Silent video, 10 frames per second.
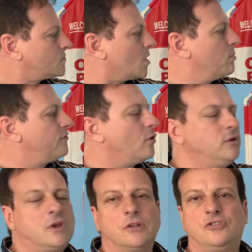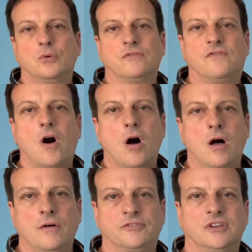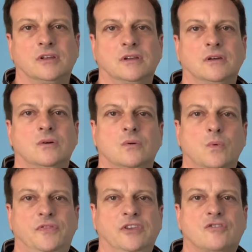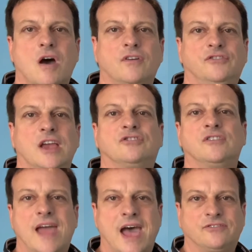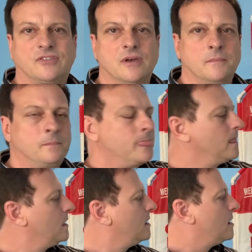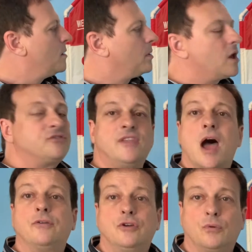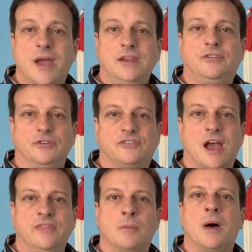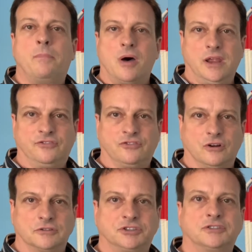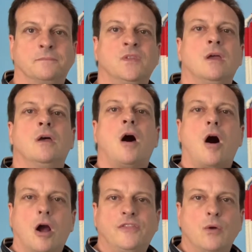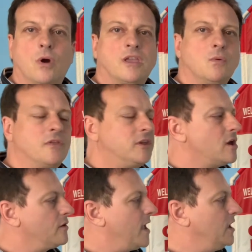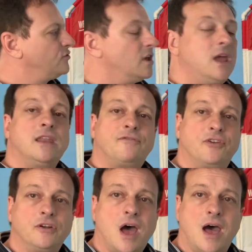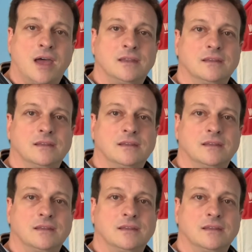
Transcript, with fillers: before you get too involved with these conversations, ask them, because now you're ready to sign them up on a search. Are they working with another agent? And if they're not,